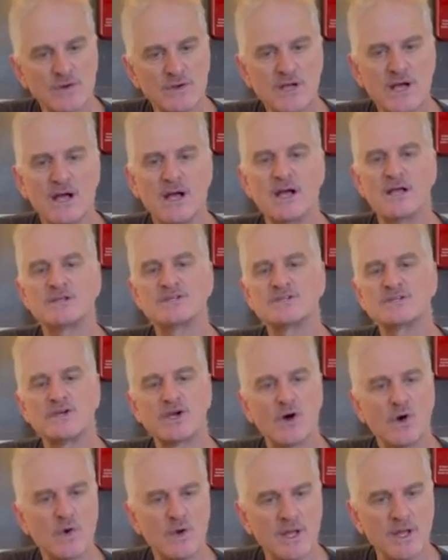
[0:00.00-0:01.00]
guys,
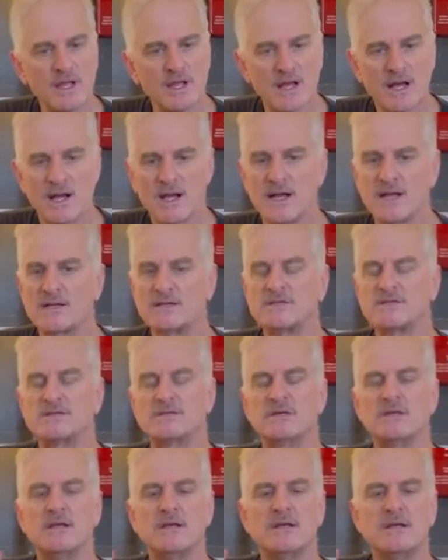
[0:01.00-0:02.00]
coating guys,
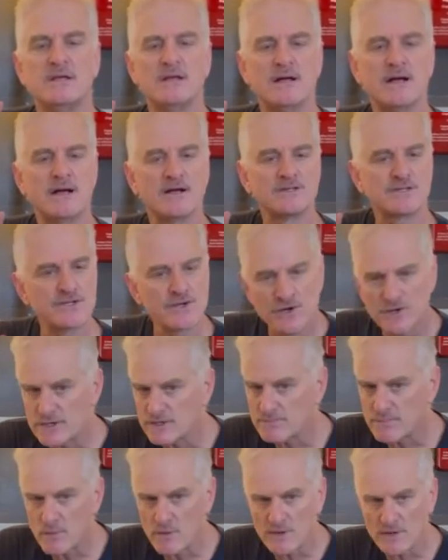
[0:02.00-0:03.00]

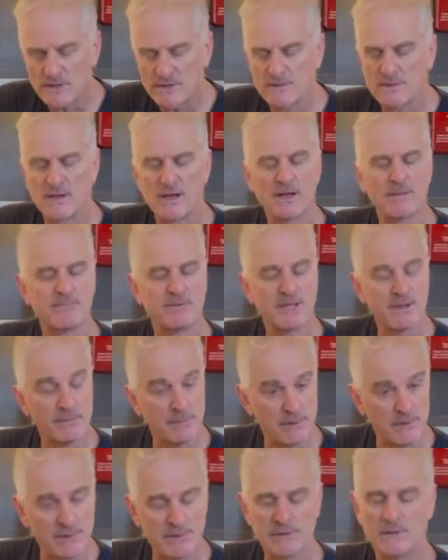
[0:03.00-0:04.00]
circuit board
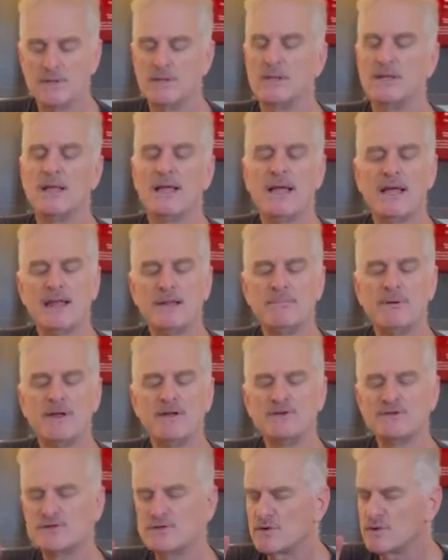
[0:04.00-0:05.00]
people, anybody
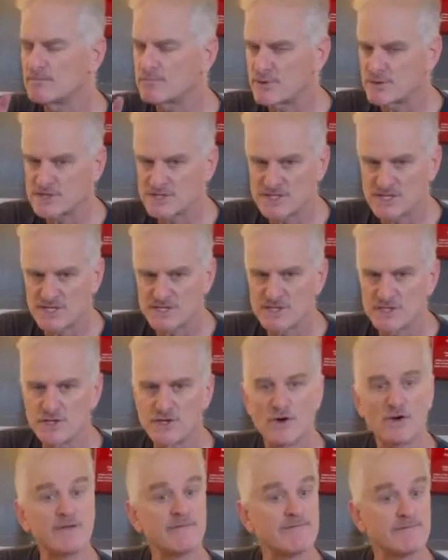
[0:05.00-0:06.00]
who's doing precision
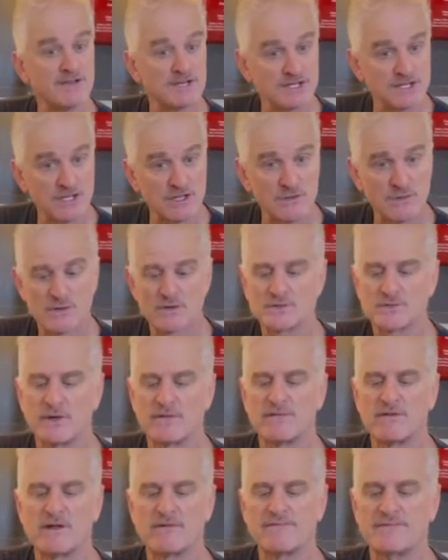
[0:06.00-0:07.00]
coating, fishing lures. We have
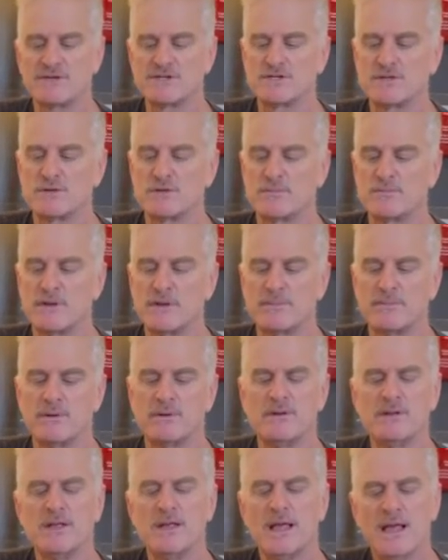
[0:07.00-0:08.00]
a lot of fishing lure
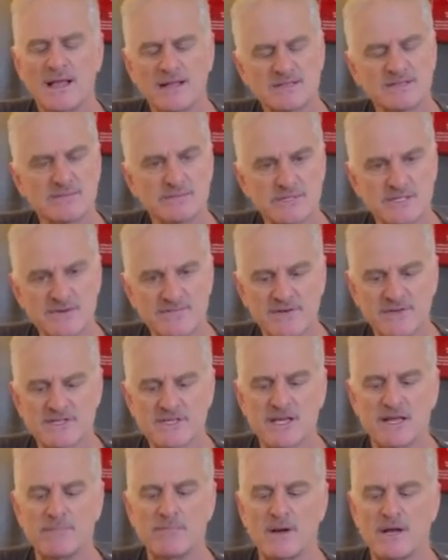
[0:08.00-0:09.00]
people, and some
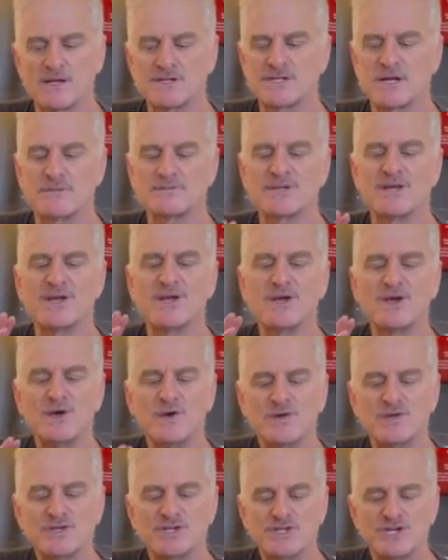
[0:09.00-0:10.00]
sophisticated body shops
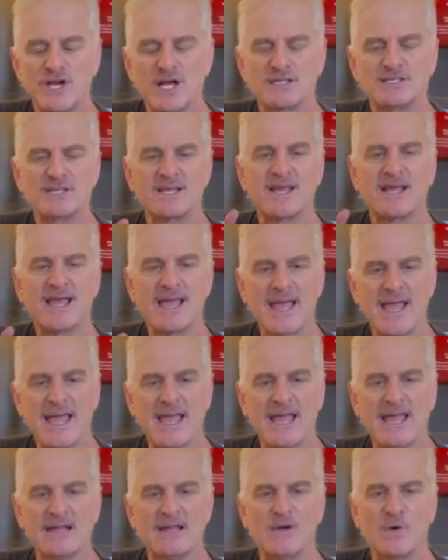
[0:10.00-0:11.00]
who just
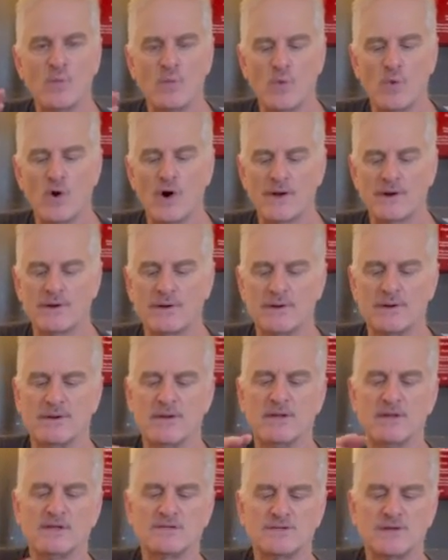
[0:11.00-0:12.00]
hate water.
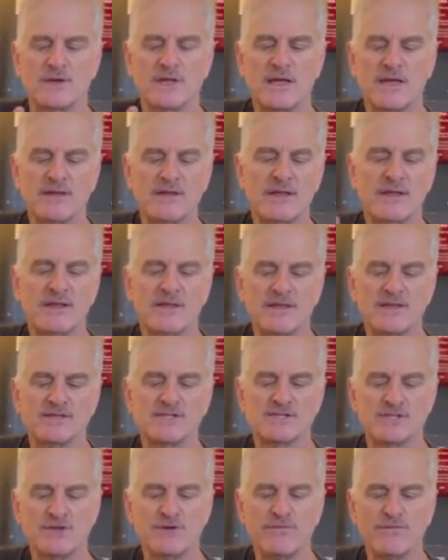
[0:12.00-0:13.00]
So again, this is
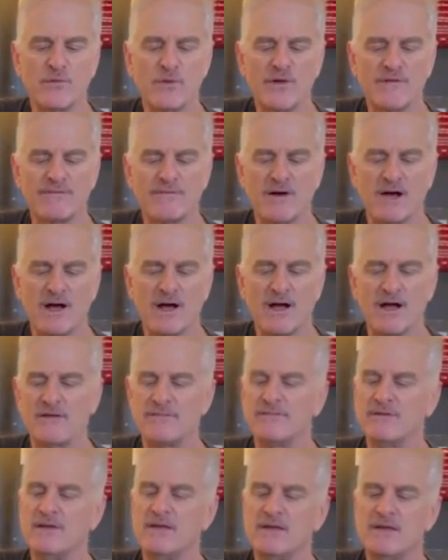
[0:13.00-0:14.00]
$245. You
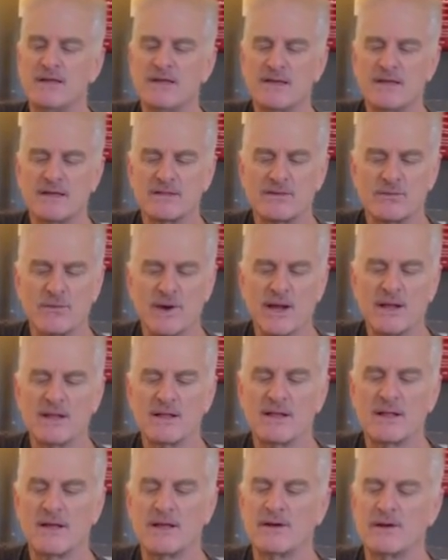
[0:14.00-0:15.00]
get the
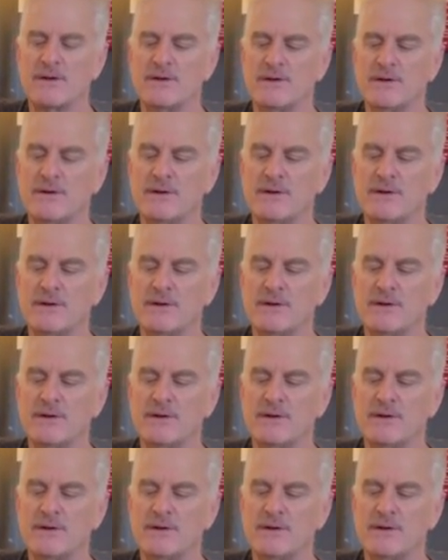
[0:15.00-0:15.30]
regulator,